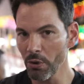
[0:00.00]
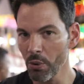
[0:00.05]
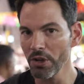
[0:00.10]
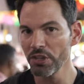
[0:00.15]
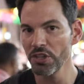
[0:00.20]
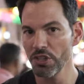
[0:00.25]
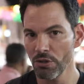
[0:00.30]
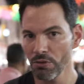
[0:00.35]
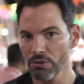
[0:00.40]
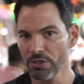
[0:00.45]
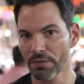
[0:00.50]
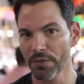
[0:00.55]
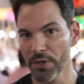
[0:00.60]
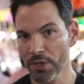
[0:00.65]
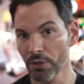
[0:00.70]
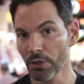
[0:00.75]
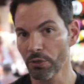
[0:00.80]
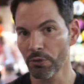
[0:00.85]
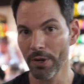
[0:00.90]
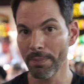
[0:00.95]
going to use the
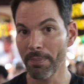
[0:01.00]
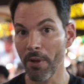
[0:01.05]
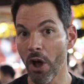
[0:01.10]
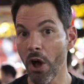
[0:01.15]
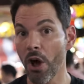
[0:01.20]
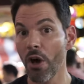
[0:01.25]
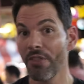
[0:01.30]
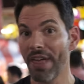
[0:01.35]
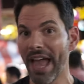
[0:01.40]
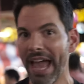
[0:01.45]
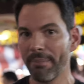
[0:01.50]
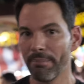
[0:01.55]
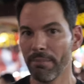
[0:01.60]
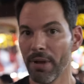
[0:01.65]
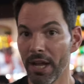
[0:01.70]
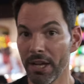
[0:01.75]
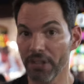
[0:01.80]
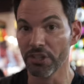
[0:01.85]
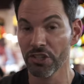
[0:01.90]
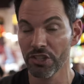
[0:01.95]
vertical grip all that
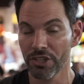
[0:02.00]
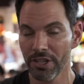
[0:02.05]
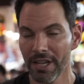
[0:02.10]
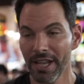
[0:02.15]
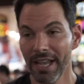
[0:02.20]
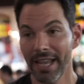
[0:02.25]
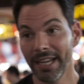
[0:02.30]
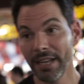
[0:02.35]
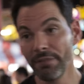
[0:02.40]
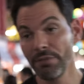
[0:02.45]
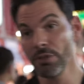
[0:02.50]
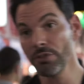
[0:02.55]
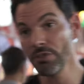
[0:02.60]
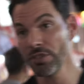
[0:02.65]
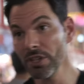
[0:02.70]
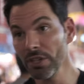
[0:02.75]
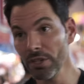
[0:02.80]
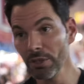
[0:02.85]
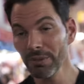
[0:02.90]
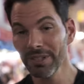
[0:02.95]
much. And if you
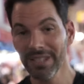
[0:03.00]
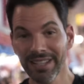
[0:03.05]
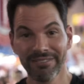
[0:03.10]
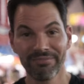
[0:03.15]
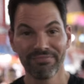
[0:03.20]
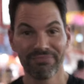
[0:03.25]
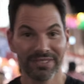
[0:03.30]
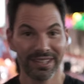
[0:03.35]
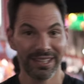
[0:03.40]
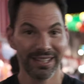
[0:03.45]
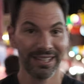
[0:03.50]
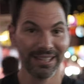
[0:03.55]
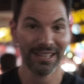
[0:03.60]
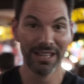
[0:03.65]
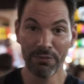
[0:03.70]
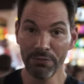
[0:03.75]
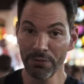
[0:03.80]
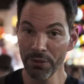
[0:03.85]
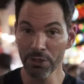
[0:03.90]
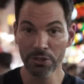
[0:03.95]
do,
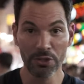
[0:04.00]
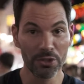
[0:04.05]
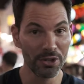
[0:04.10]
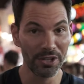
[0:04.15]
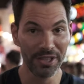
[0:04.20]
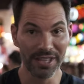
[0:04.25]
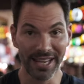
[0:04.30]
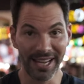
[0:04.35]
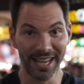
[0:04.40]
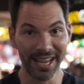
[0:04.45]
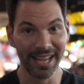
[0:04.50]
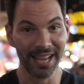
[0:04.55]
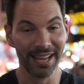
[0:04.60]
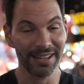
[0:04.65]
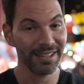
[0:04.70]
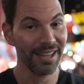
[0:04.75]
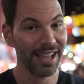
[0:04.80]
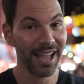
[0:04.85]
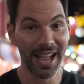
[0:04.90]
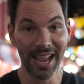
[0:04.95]
it feels good in the
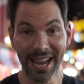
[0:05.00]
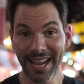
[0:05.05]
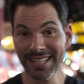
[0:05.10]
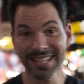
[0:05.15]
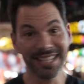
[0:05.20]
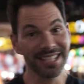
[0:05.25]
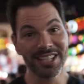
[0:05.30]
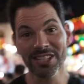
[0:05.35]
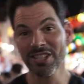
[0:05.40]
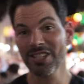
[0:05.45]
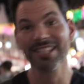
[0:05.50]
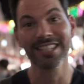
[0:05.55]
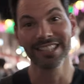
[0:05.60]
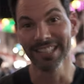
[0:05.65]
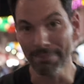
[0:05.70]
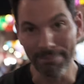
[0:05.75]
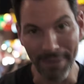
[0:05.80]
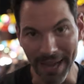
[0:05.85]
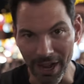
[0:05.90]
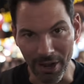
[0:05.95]
hand. It doesn't
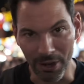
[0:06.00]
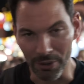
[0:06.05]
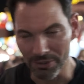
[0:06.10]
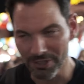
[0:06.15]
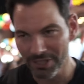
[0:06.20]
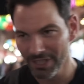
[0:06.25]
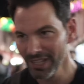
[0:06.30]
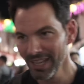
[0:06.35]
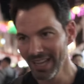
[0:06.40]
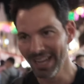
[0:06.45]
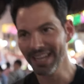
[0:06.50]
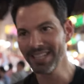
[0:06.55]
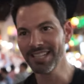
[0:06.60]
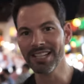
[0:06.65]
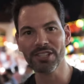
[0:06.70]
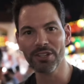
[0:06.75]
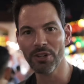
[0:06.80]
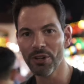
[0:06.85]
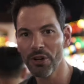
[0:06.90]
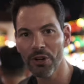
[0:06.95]
slip out. It
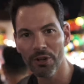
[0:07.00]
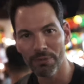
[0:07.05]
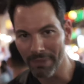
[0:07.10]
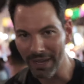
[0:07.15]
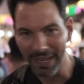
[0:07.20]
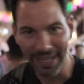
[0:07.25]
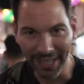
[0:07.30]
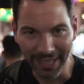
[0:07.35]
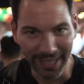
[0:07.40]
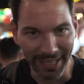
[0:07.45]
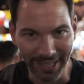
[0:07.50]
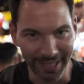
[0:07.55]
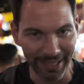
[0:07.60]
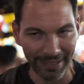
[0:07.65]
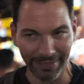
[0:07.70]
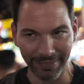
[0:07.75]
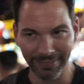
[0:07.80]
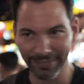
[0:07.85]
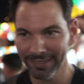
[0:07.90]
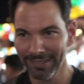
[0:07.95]
doesn't hurt my
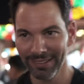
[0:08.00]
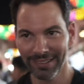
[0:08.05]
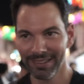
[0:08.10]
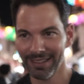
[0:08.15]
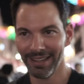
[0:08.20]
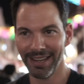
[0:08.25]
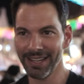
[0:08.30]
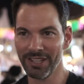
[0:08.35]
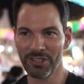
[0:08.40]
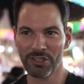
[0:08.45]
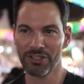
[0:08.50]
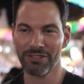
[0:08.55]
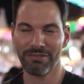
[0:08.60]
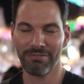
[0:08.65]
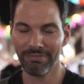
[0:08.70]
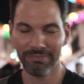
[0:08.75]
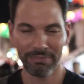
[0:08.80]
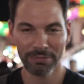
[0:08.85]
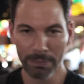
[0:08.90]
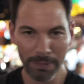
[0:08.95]
hand. It's
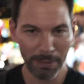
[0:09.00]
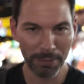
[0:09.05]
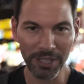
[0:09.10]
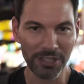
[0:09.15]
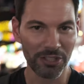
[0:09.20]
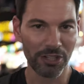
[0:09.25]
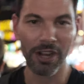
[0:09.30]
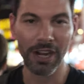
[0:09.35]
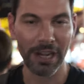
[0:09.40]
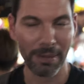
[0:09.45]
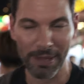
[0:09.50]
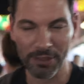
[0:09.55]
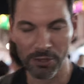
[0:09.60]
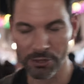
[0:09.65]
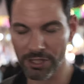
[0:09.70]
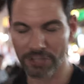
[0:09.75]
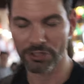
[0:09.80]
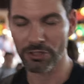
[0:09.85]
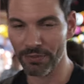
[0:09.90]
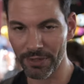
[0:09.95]
the people that talk about
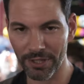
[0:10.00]
those things are